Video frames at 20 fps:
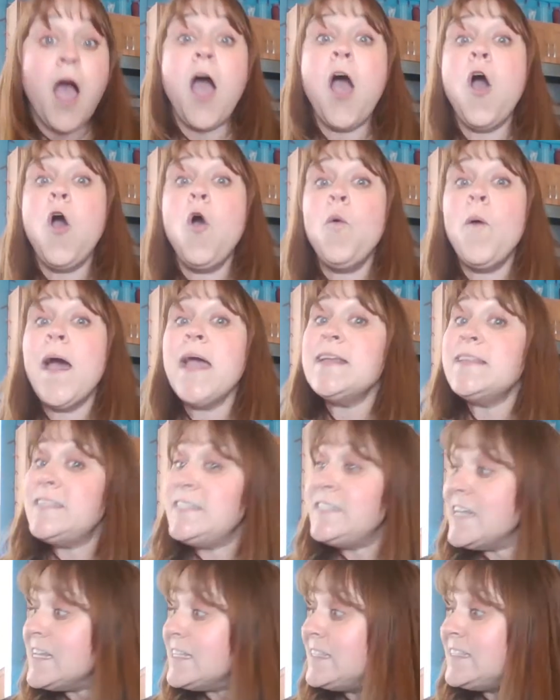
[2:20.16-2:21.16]
Oh, I
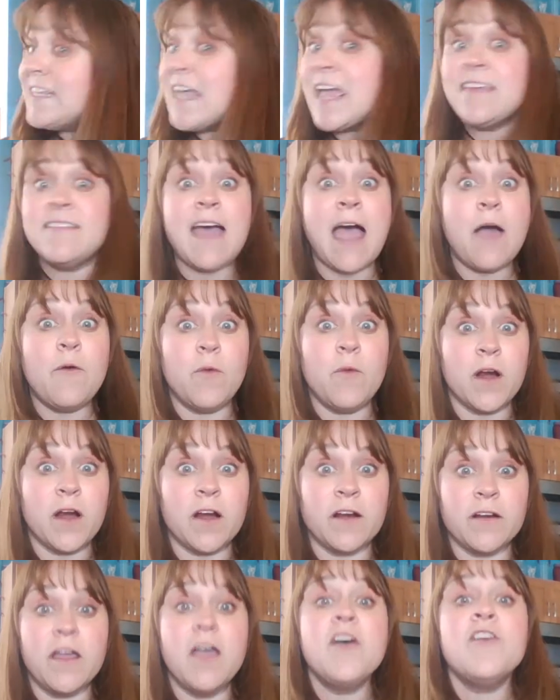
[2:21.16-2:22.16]
did say that
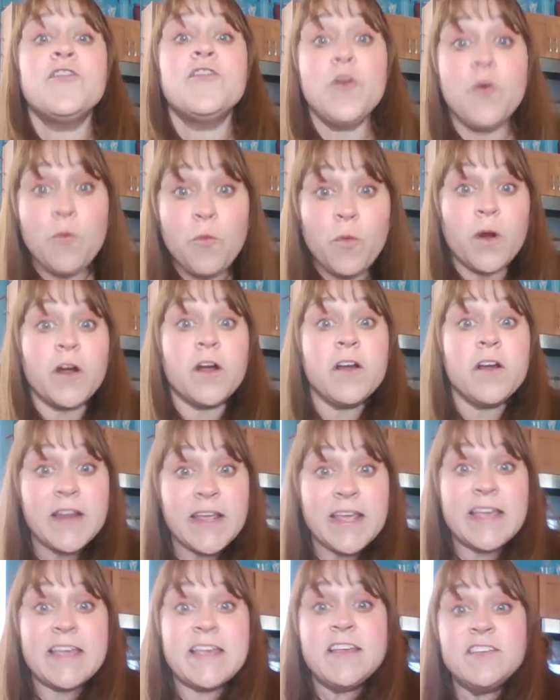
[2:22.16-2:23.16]
word. The word
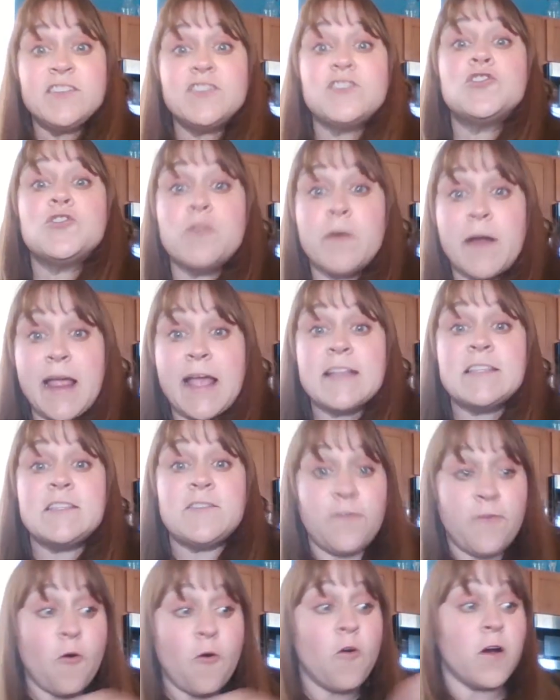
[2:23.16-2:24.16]
is
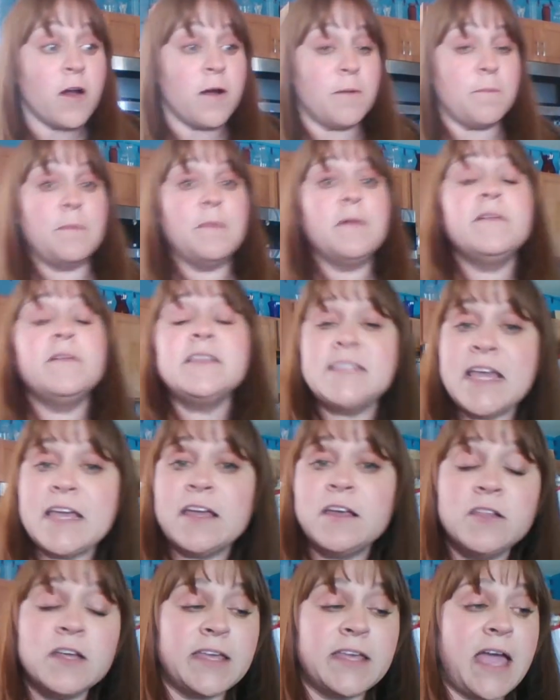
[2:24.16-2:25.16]
transform. Let's take
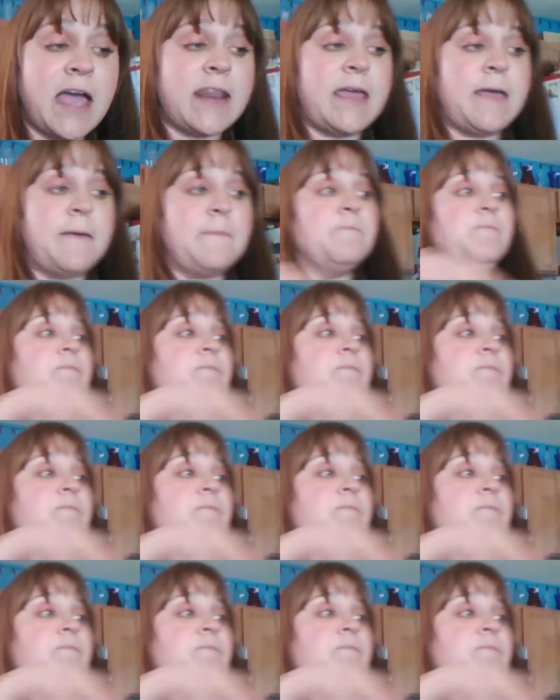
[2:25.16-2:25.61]
a look at it.